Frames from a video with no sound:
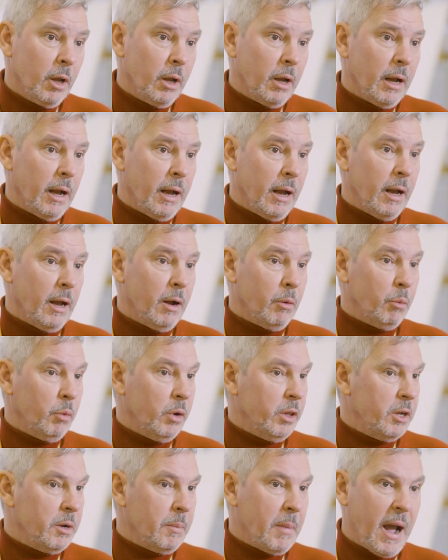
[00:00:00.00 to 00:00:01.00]

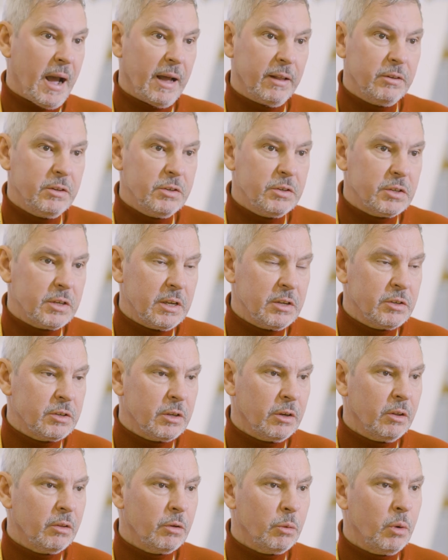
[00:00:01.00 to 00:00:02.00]
William Hands is
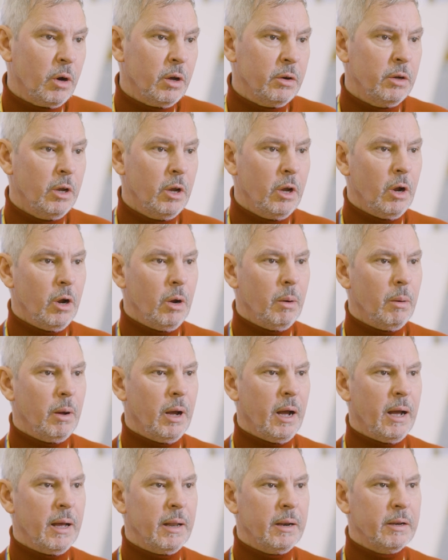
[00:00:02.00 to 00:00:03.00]
another one.
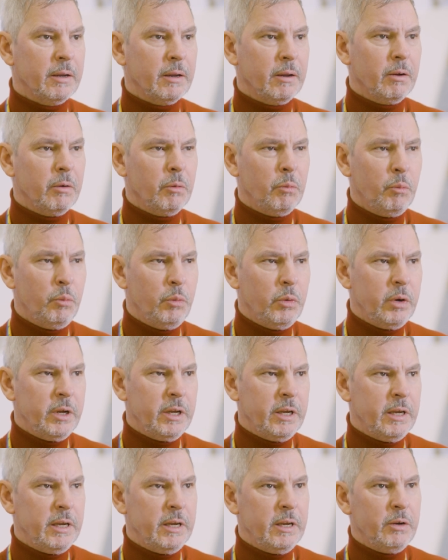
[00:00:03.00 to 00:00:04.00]
And
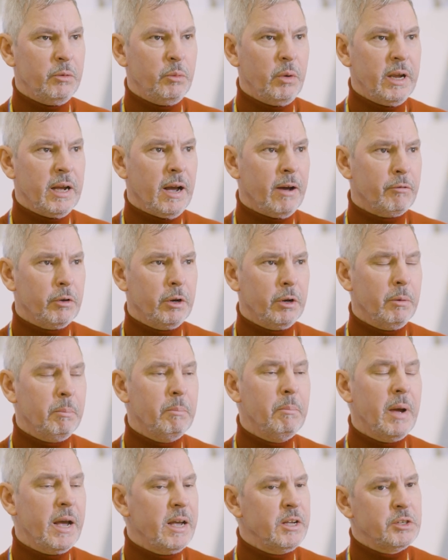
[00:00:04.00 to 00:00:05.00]
we have an
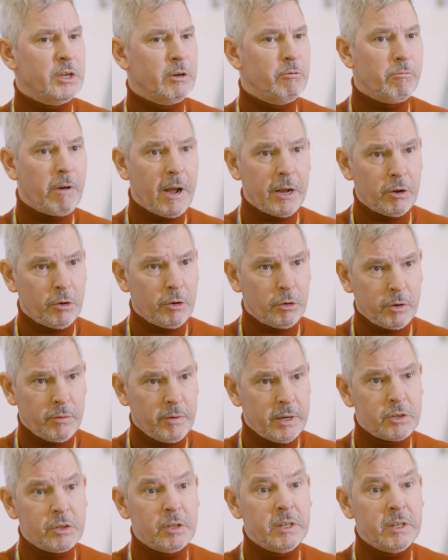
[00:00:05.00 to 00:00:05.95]
amazing record of actually